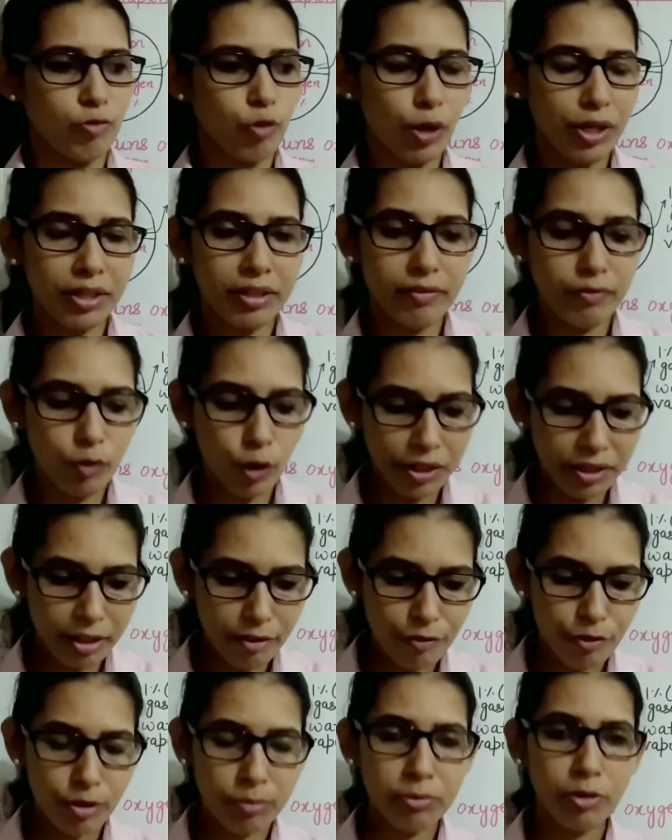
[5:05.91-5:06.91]

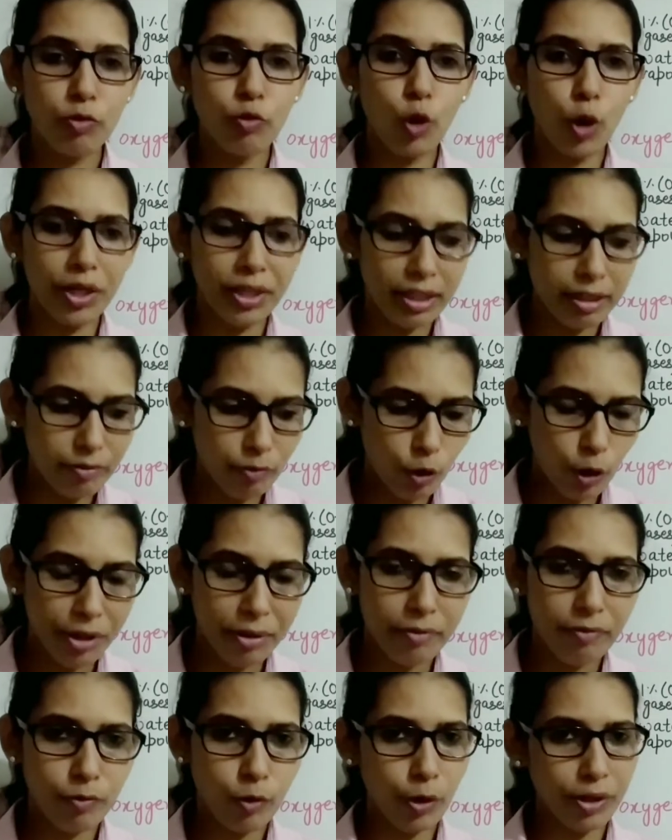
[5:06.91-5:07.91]
Water from the
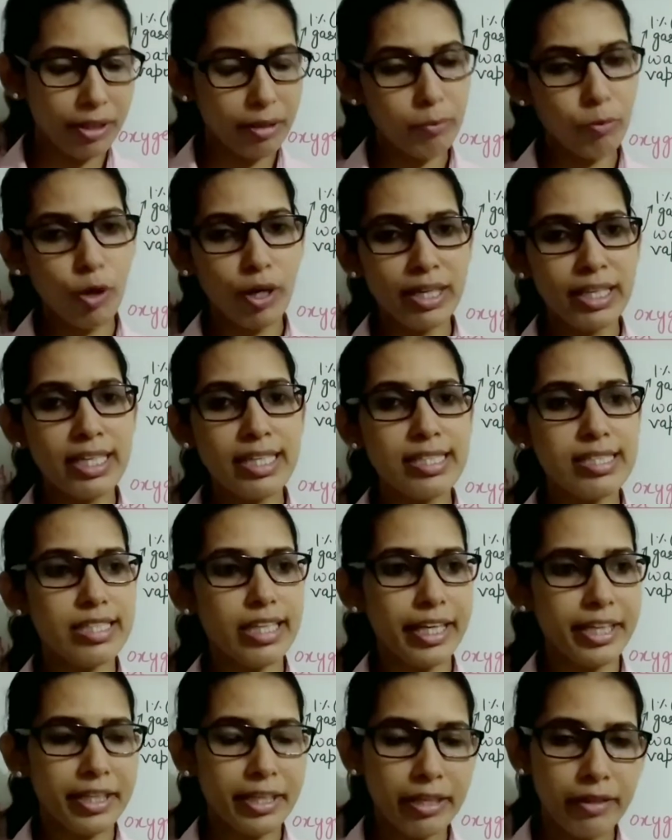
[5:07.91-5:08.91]
water
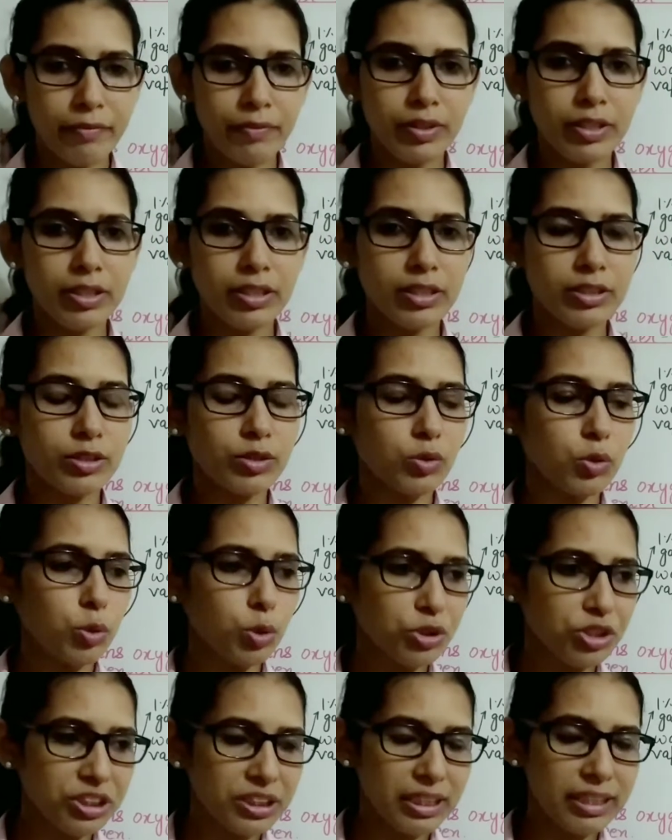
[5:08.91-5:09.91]
bodies like rivers,
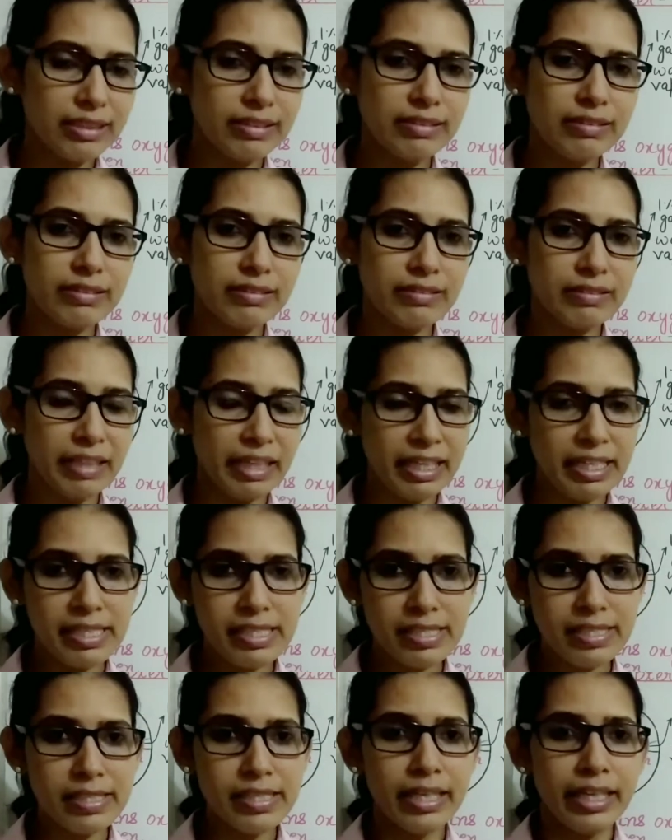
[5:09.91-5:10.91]
oceans,
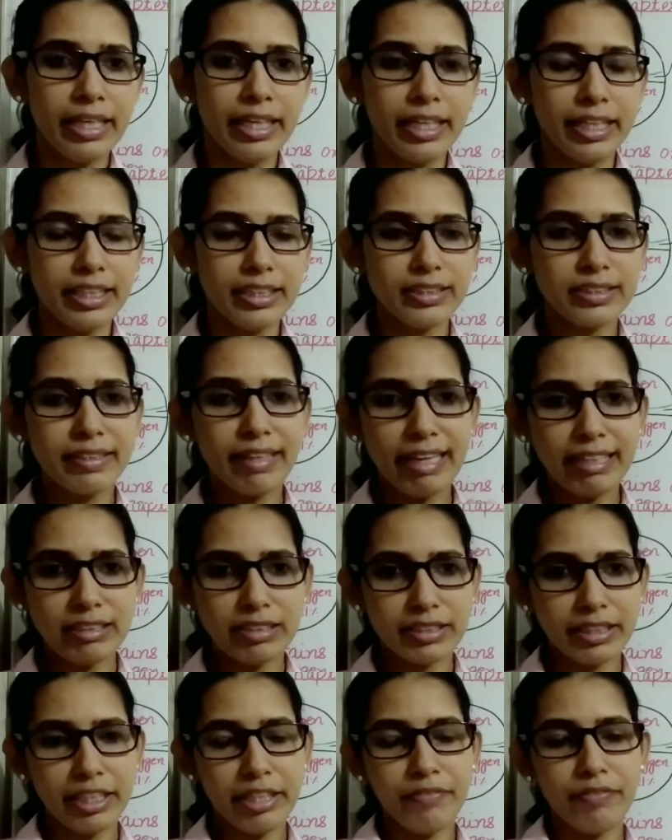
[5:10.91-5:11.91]
seas, it
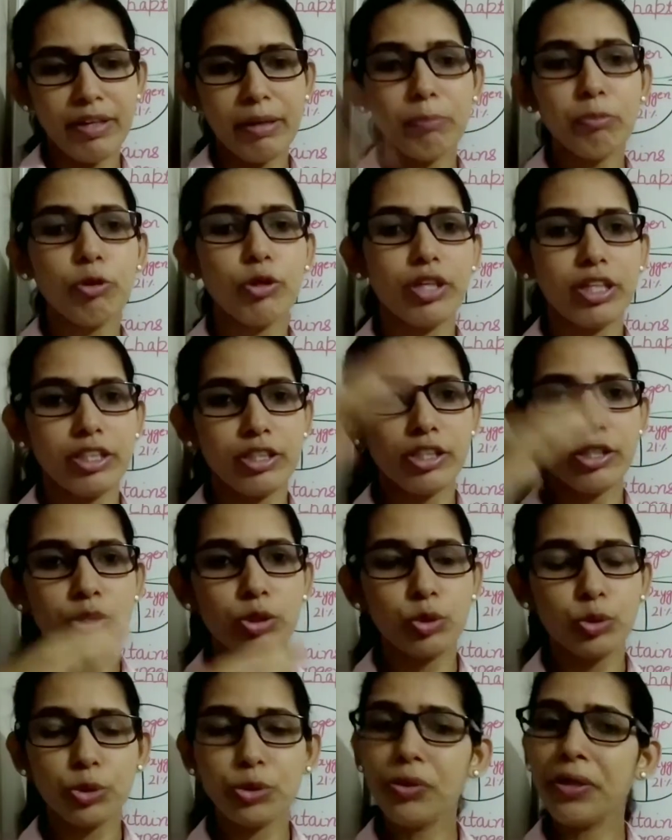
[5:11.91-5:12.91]
gets
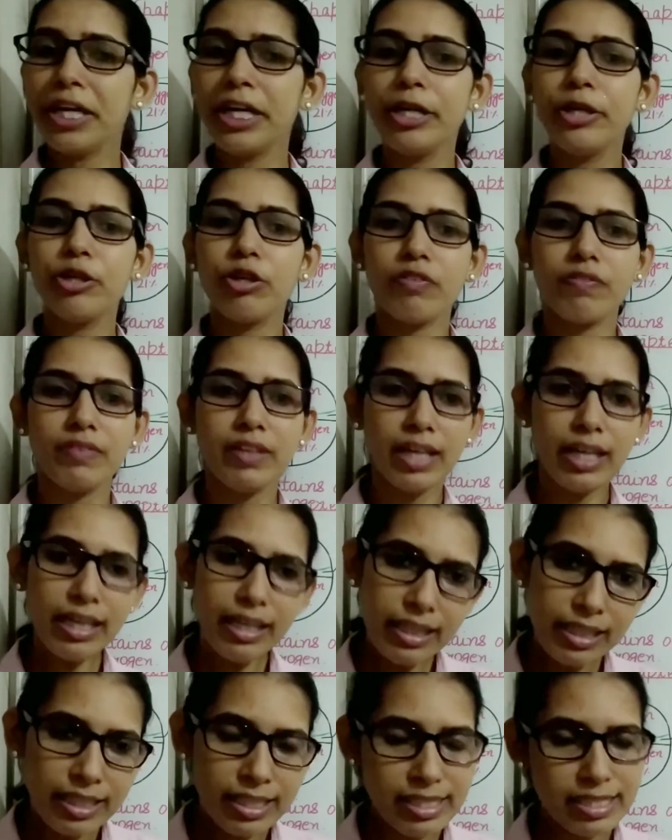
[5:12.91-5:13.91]
evaporated due to heat of
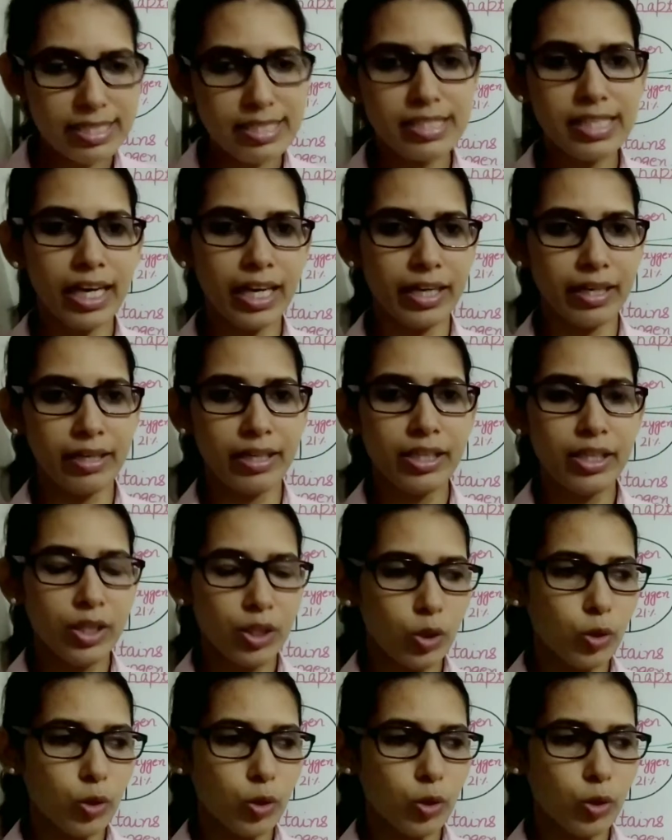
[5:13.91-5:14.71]
the sun.